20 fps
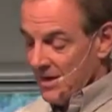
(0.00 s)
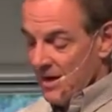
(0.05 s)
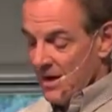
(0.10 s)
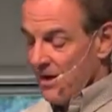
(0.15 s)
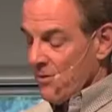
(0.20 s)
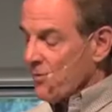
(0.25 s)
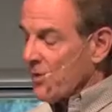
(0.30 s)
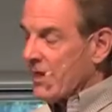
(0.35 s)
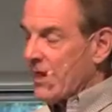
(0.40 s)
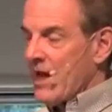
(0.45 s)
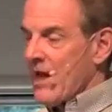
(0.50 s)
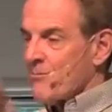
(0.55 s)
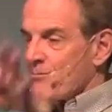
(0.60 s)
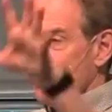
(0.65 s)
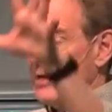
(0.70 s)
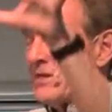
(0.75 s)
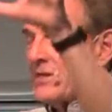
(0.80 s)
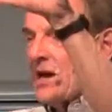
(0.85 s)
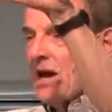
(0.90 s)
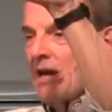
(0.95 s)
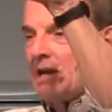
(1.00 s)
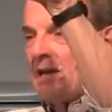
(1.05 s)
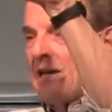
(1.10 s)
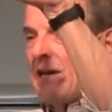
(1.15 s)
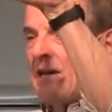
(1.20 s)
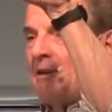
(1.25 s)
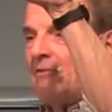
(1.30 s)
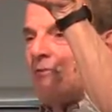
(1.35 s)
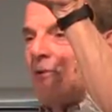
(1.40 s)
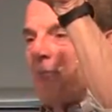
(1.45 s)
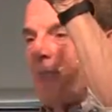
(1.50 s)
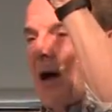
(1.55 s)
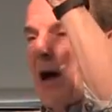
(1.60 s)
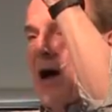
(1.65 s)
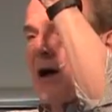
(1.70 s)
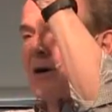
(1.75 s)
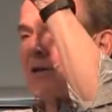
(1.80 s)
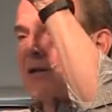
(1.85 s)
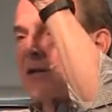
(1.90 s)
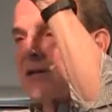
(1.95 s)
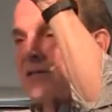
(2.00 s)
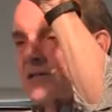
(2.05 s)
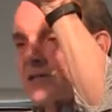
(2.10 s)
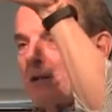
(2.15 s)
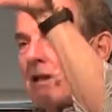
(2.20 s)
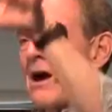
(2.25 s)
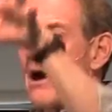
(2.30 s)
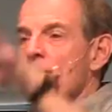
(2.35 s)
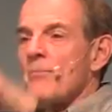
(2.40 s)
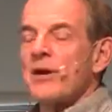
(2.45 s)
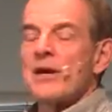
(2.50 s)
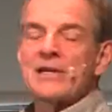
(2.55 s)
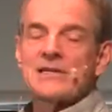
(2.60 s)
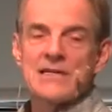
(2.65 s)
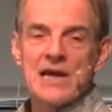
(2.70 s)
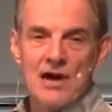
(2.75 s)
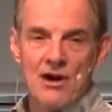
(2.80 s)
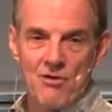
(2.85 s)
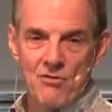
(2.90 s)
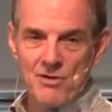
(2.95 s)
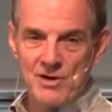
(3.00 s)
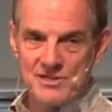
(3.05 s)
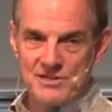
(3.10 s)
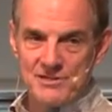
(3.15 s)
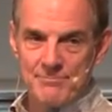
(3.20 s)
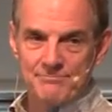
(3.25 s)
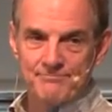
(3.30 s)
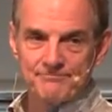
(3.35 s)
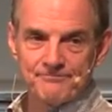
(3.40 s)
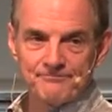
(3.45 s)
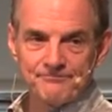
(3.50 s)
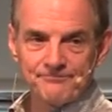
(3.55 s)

Uh, we can't be naive about Islamic terrorism.